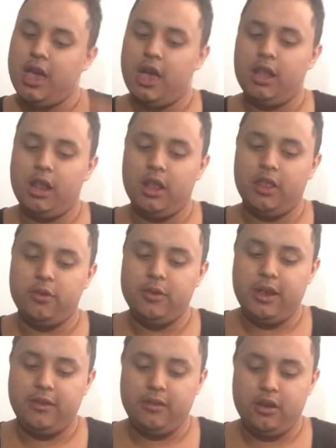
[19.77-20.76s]
got it like 3
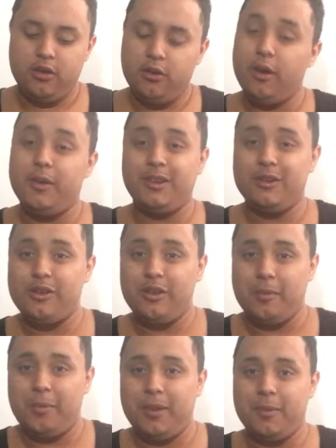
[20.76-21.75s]
days ago. I returned it
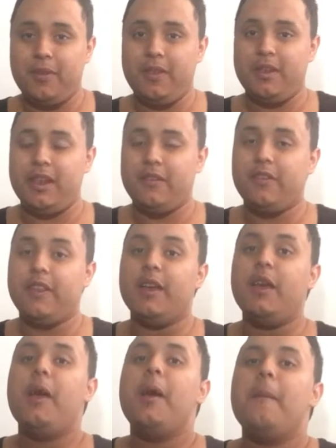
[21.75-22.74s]
on and played with it and
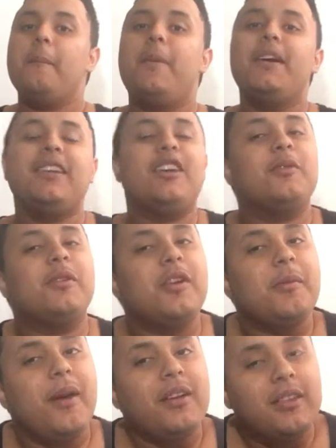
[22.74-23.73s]
everything. But I just
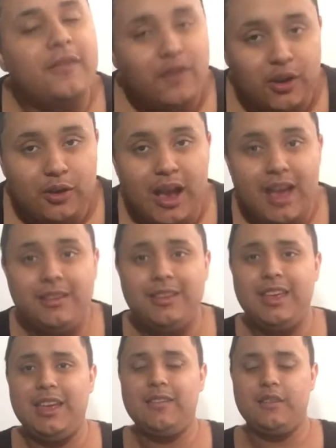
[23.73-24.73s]
wanna unbox it for you guys,